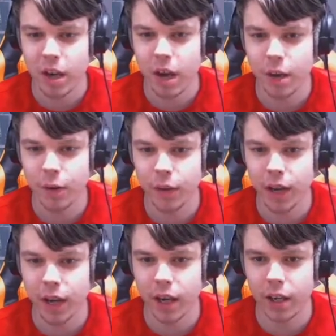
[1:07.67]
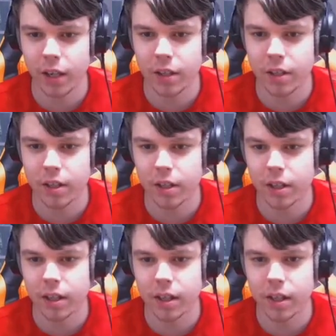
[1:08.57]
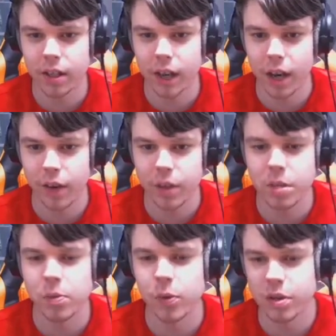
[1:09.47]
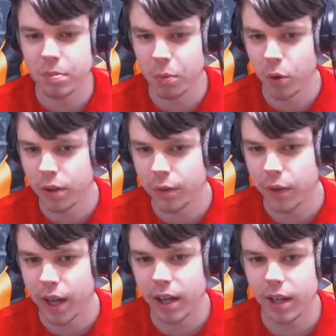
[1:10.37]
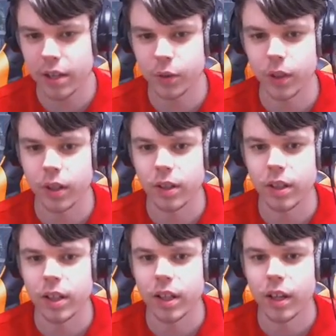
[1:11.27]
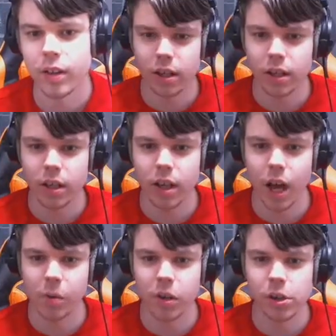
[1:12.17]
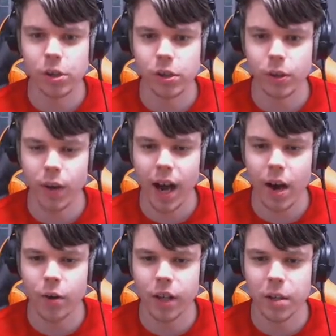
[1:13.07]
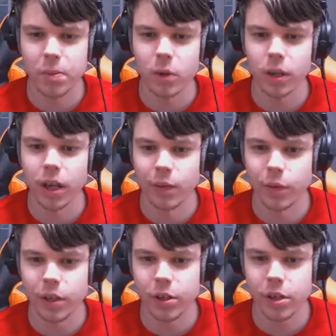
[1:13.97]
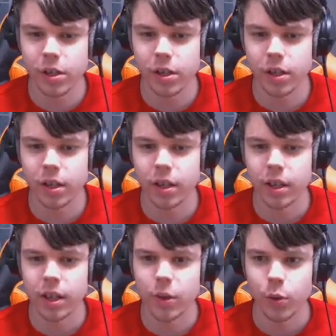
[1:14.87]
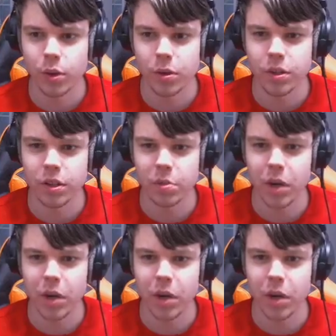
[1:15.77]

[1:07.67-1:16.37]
off and kind of explores more of that as well. I'm going to show you how to get more coverage with your seal